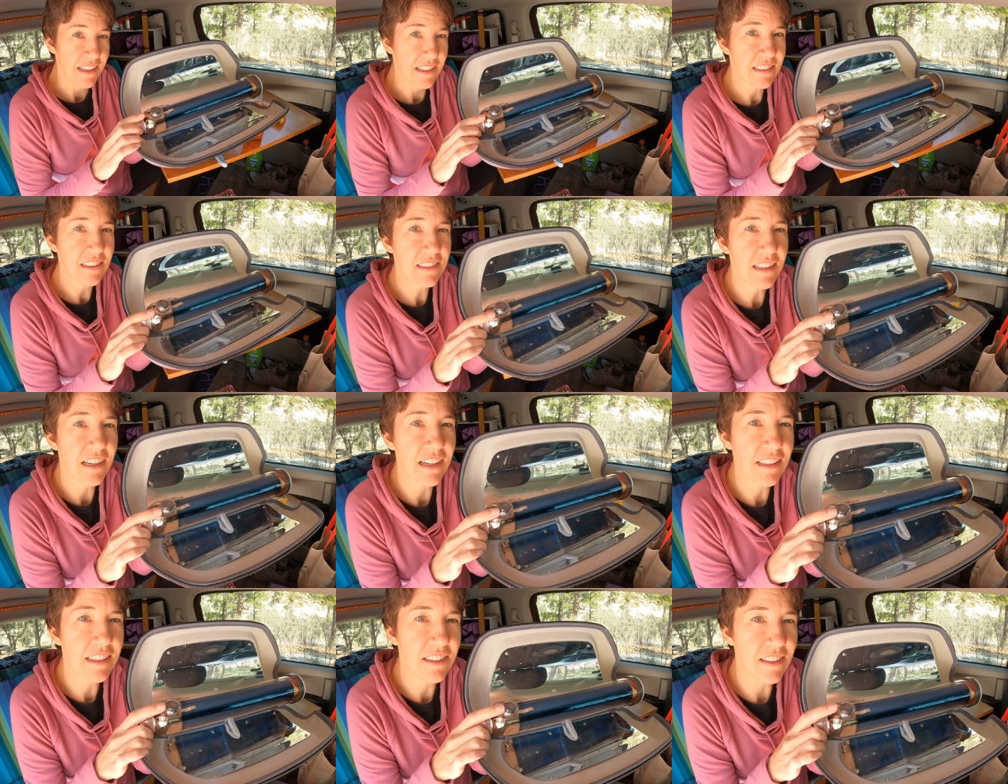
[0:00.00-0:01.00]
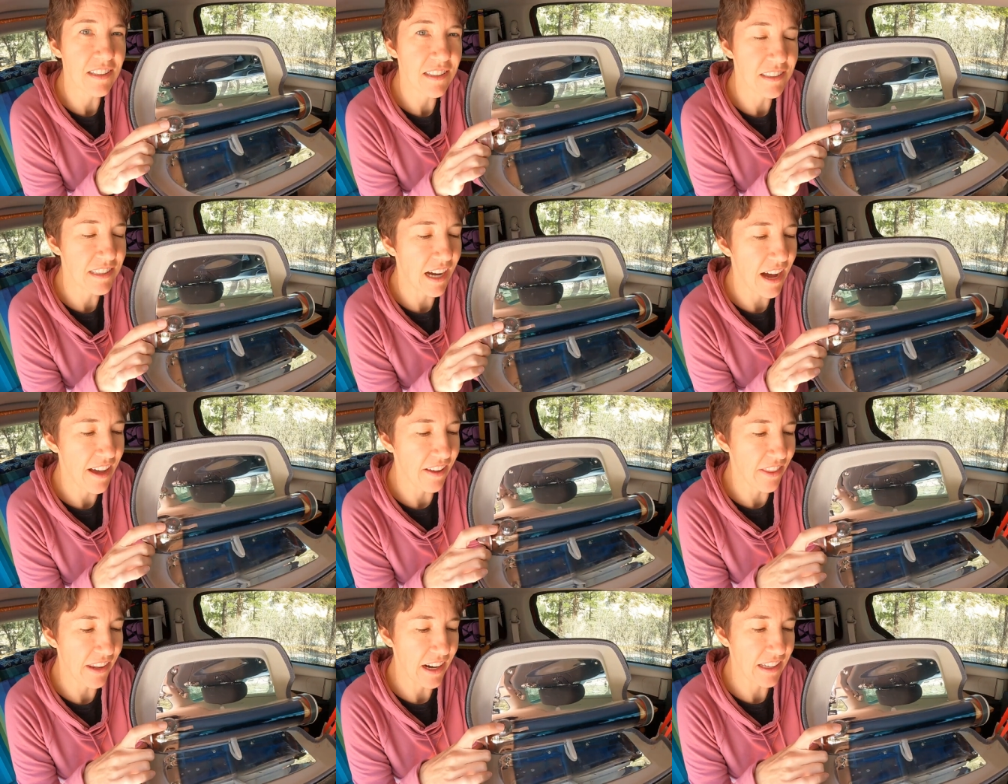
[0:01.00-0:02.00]
this is a little
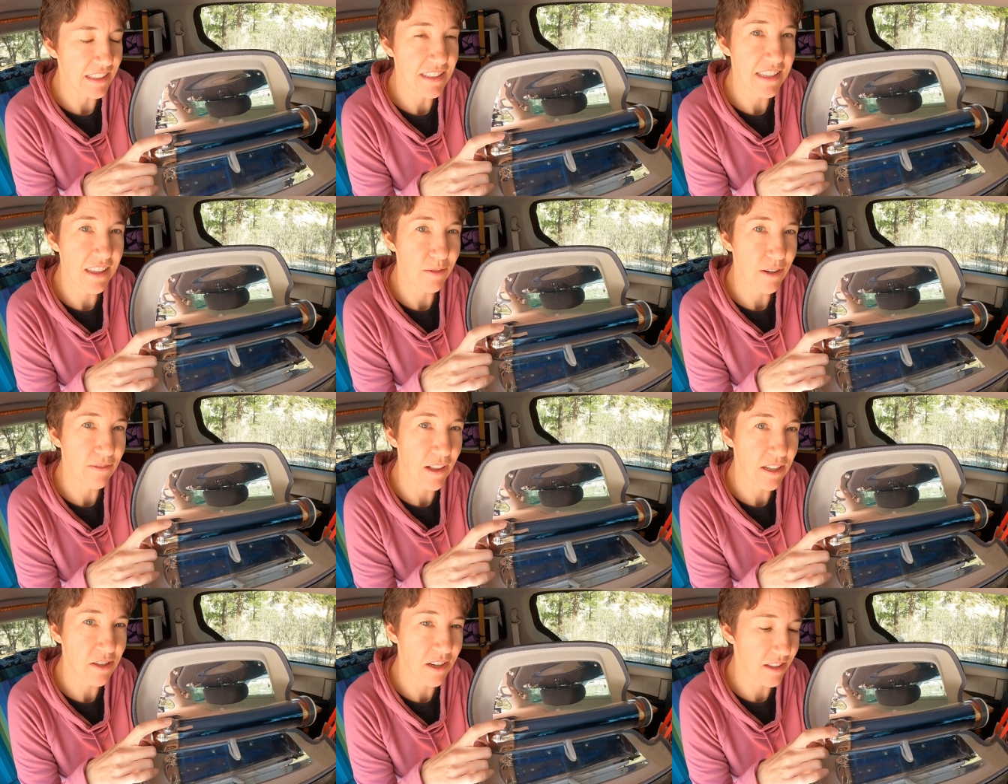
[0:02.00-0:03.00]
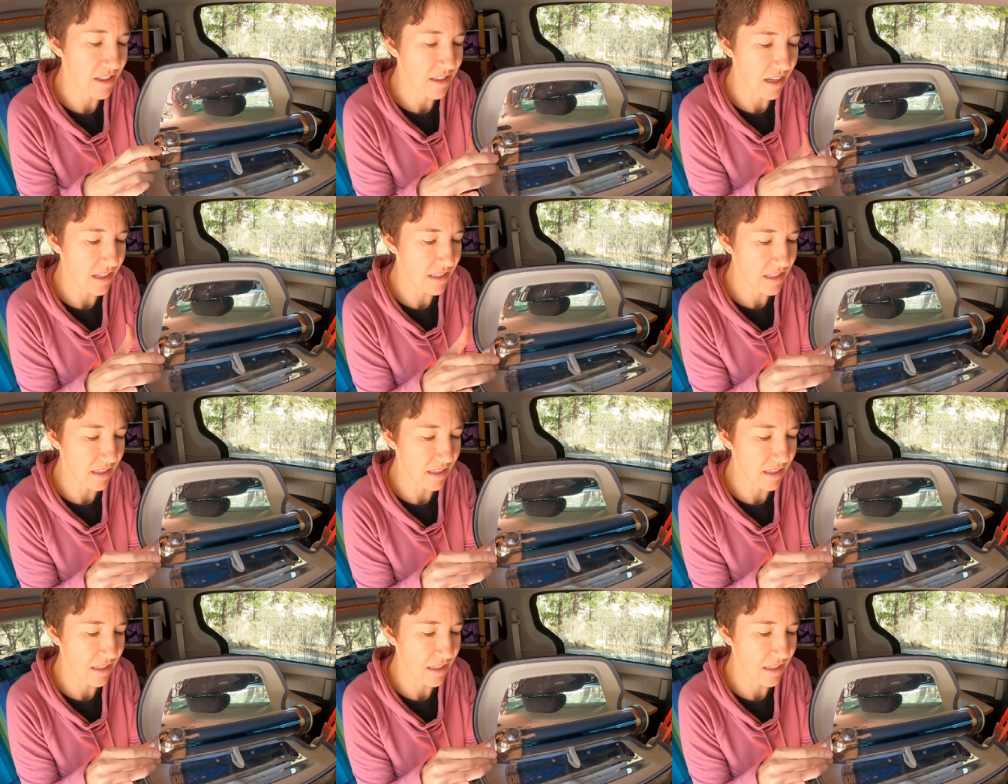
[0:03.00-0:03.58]
dial that I can see the reflection of the sun